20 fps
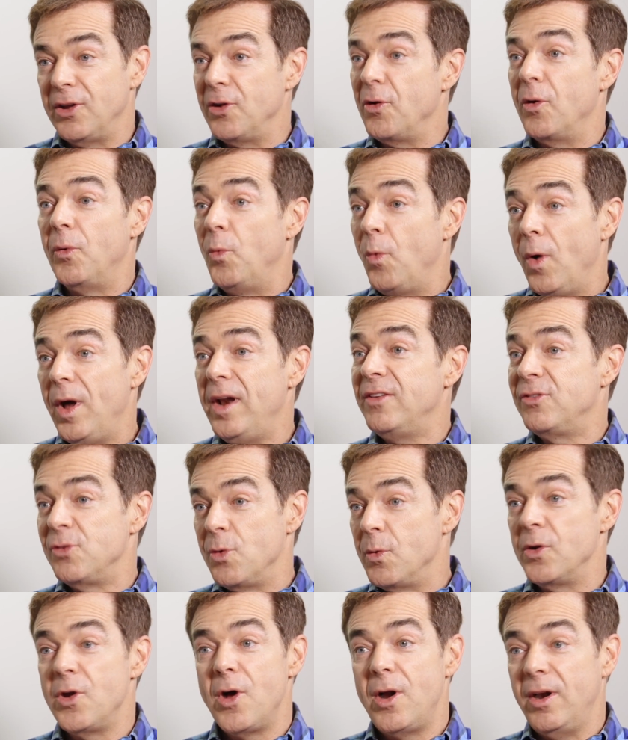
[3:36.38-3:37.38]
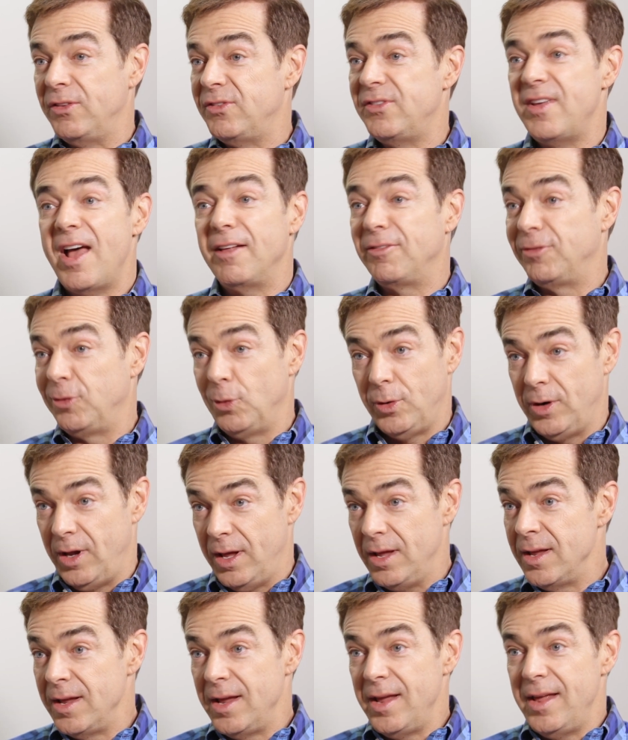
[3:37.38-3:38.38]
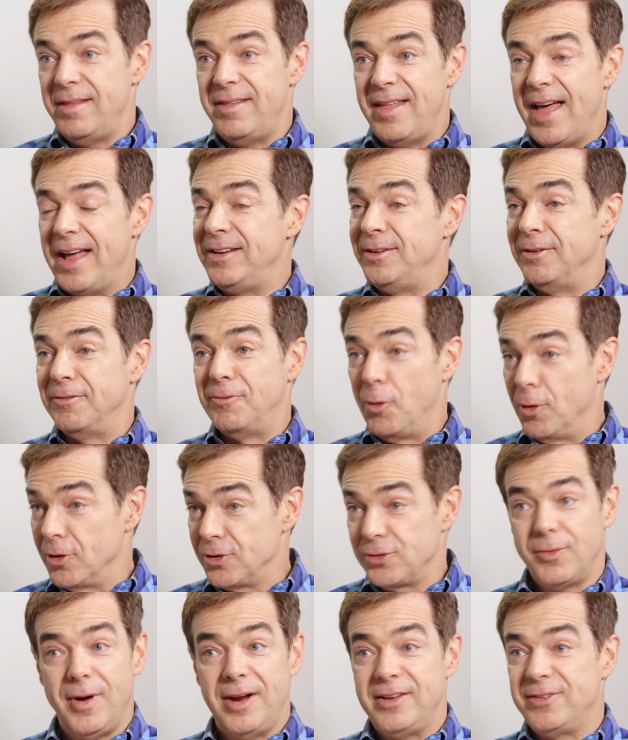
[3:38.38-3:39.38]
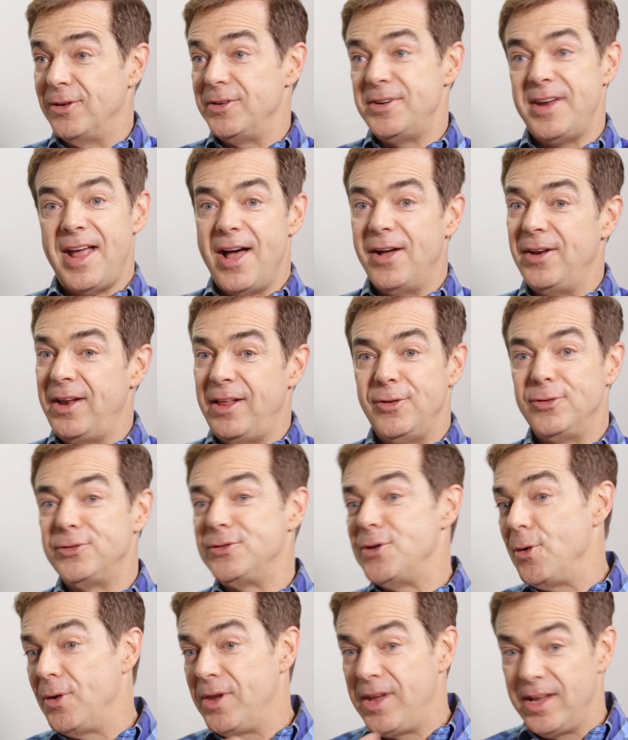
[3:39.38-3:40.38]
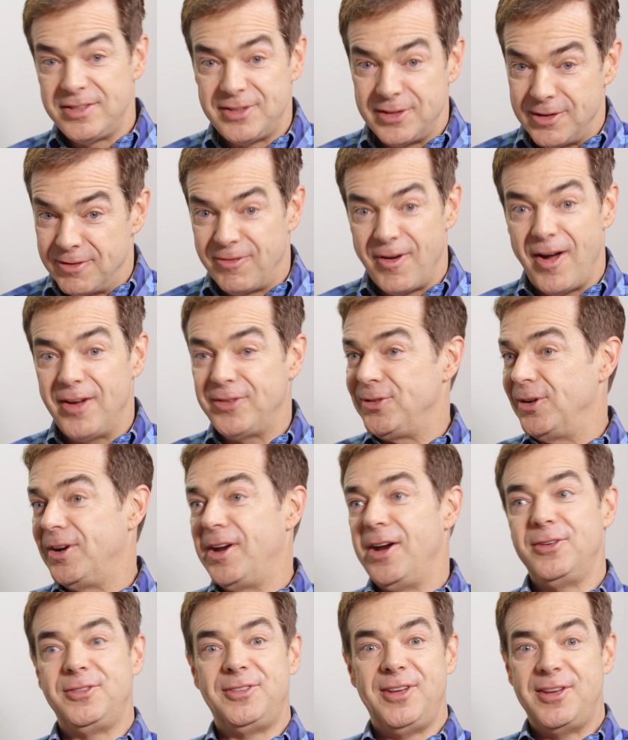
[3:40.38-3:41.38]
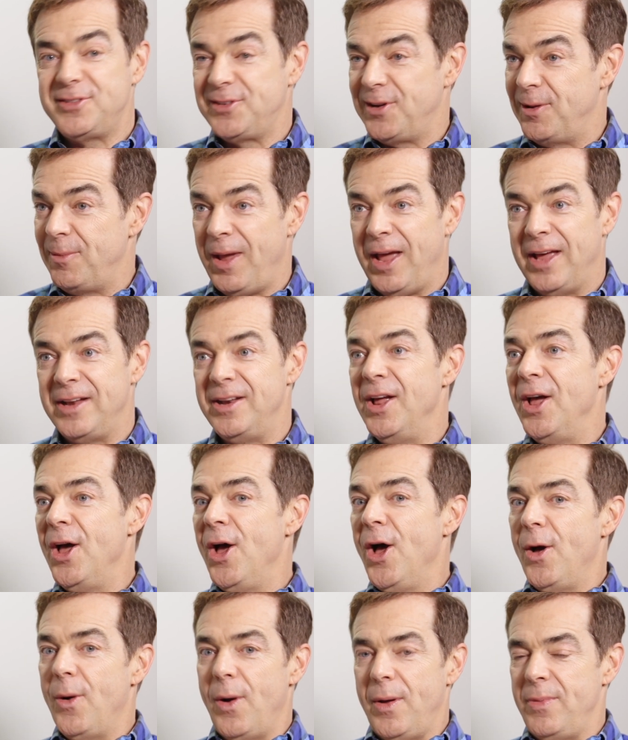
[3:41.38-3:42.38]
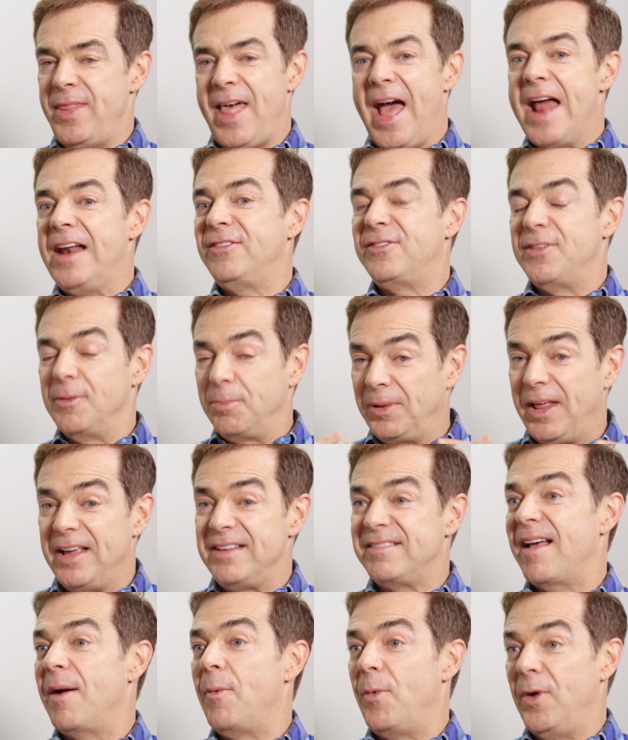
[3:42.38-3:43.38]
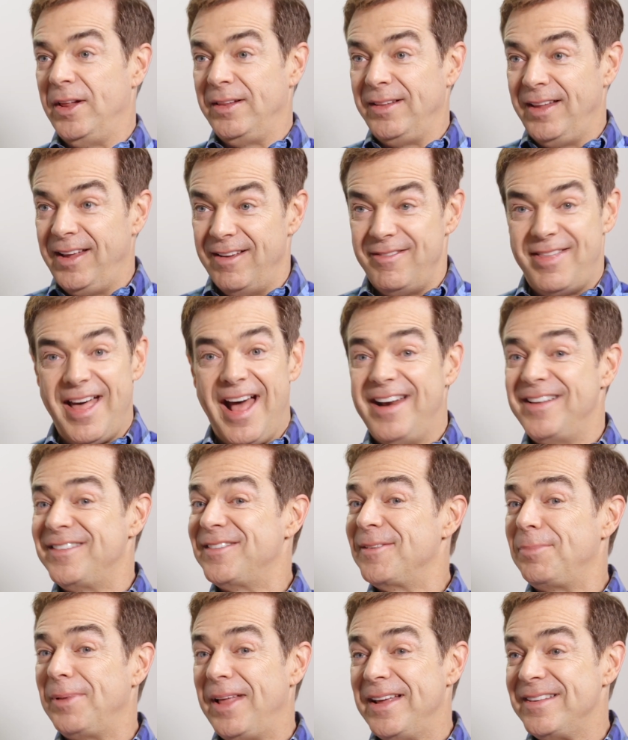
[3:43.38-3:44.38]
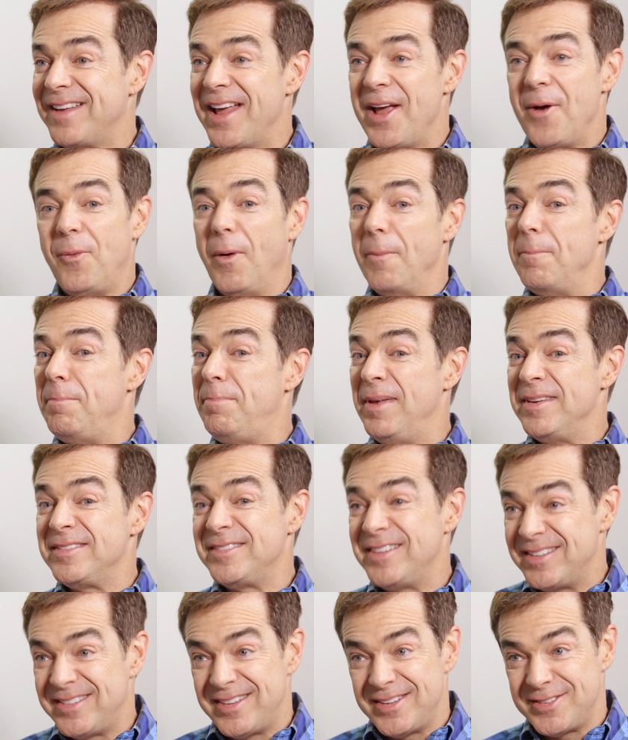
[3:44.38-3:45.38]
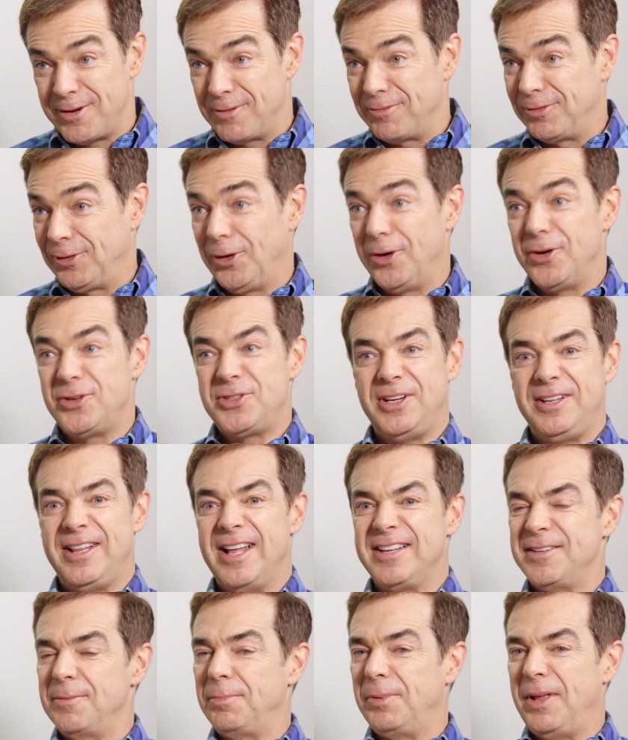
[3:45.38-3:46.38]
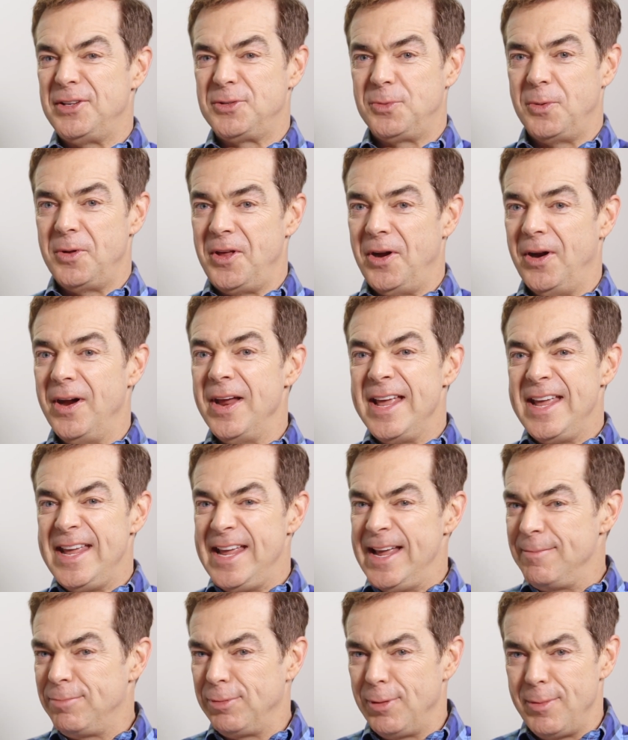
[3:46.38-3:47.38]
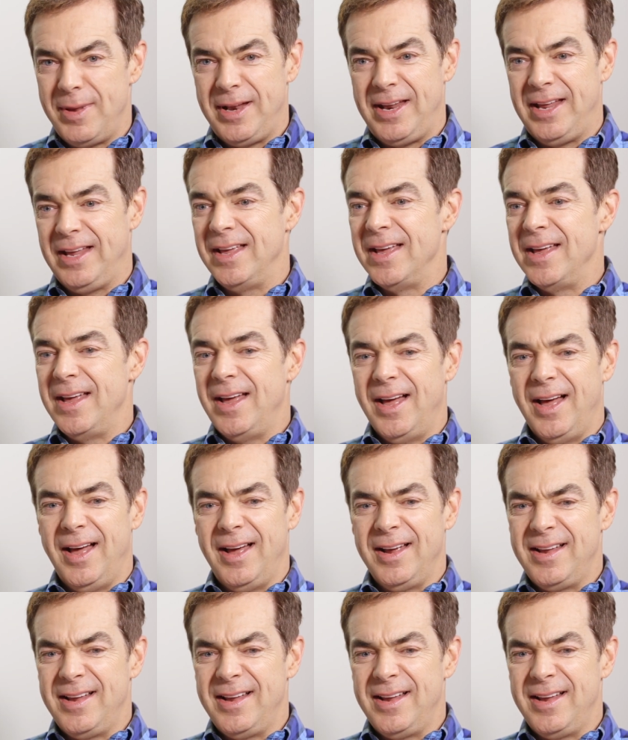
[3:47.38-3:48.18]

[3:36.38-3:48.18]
are looking, going, what is going on in South Florida? That divorce rates are down and there's no kids in the foster care system. And that is the place I want to live. That is the place where businesses are flourishing. That's the place where they're implementing